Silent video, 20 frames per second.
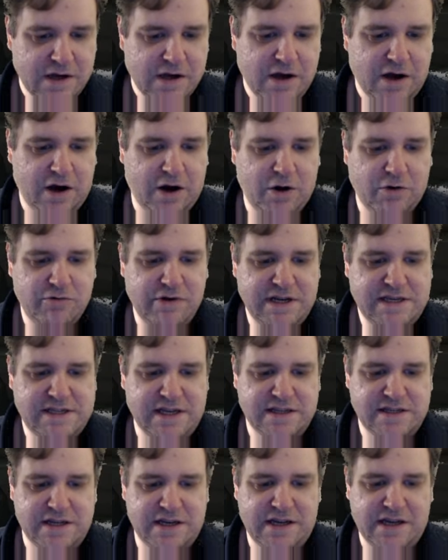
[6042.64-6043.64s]
Oh,
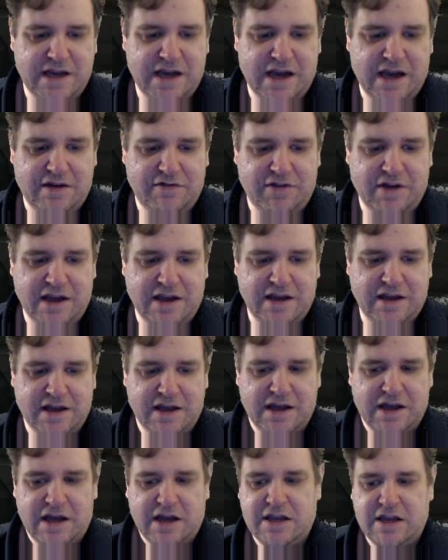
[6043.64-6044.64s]
resetting it. Yeah, if they,
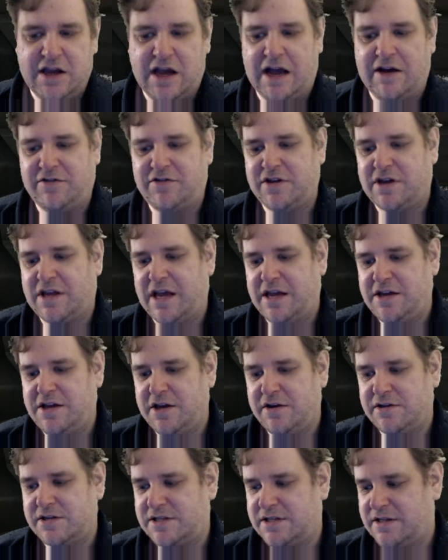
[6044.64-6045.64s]
you have to get
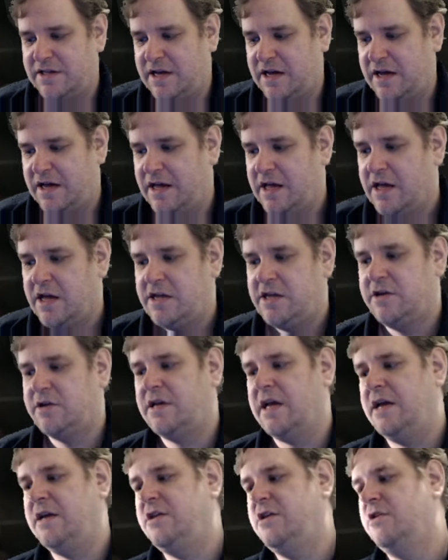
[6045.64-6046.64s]
used to that. You
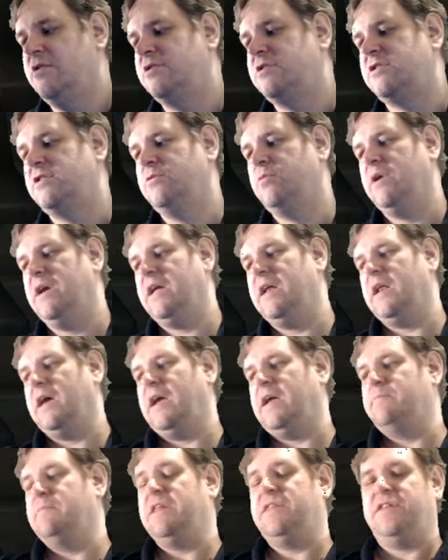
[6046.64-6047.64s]
get used to it.
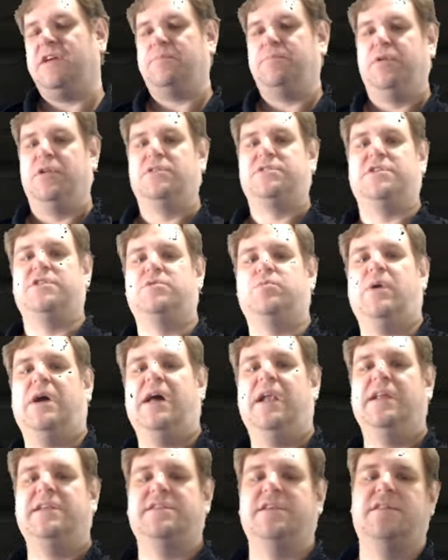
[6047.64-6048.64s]
Like Mythic Plus as
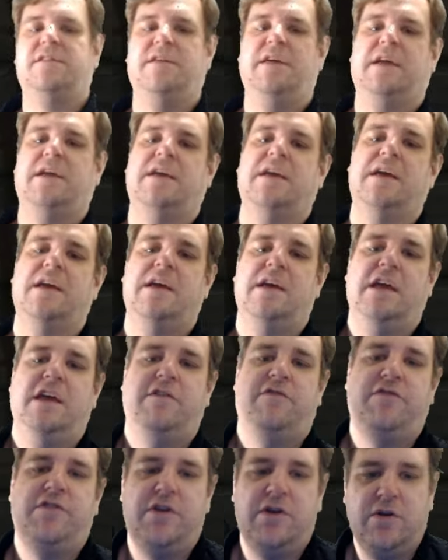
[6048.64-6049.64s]
well. It's a thing.
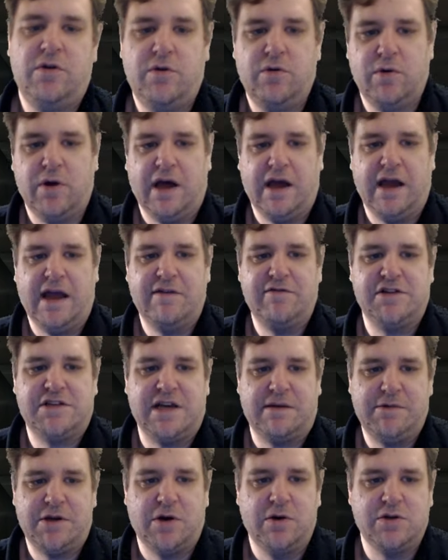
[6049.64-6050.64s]
If you like, every
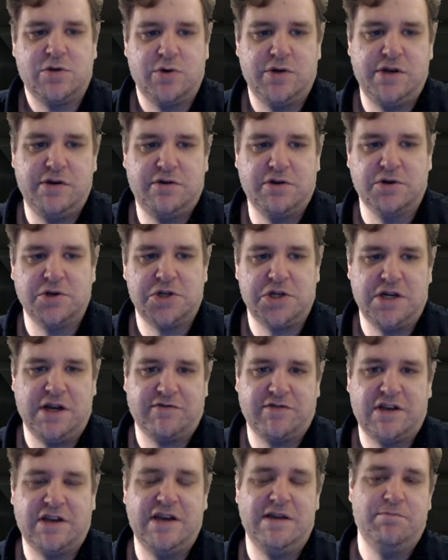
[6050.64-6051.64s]
time you go into a new dungeon, you have
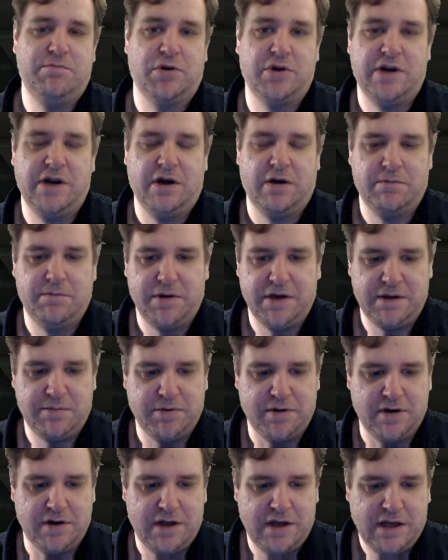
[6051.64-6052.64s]
to keep putting it on
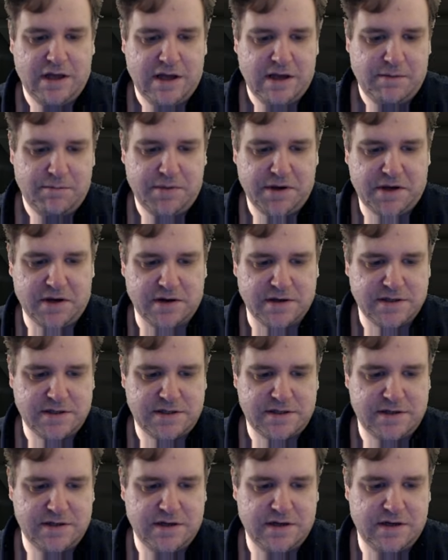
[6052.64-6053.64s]
people
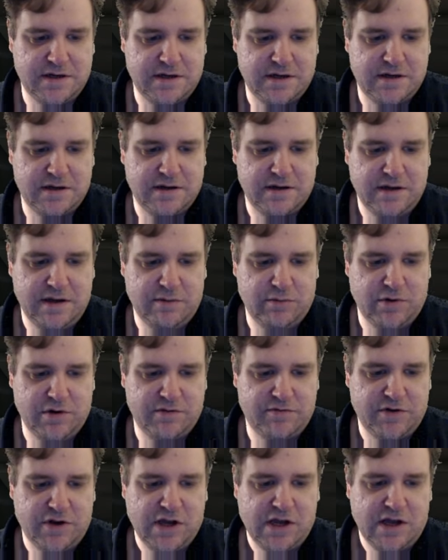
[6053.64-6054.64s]
because uh, it will
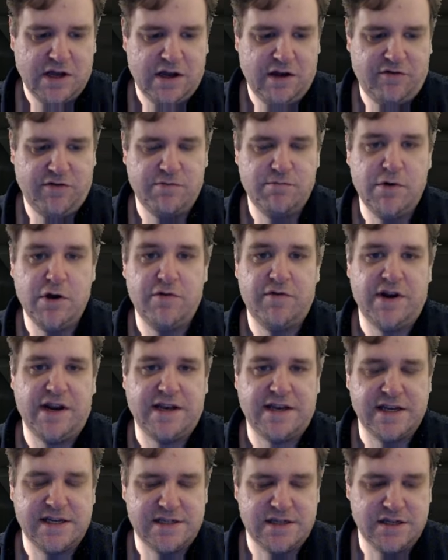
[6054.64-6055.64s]
have. If you move any
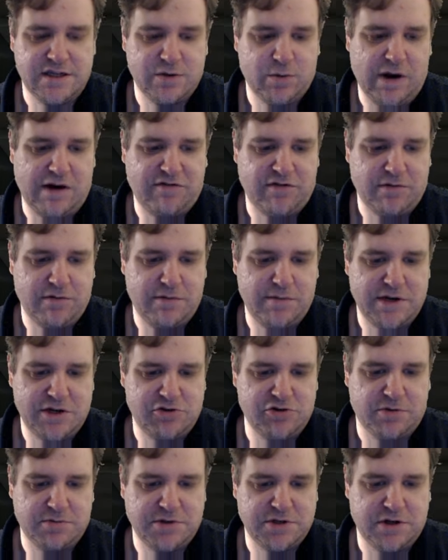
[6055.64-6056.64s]
distance away from them, it
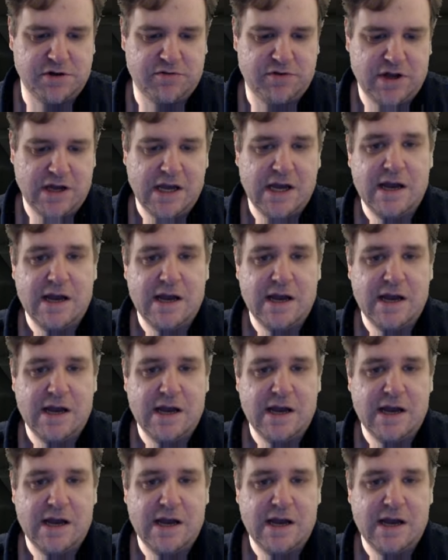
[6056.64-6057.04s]
drops off.